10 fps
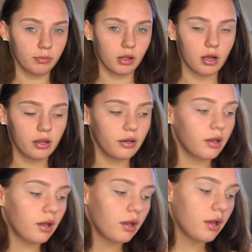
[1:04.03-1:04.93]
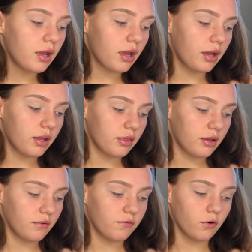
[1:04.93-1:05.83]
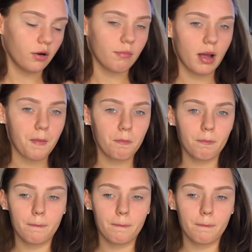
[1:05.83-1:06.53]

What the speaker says: Blonde. And then for my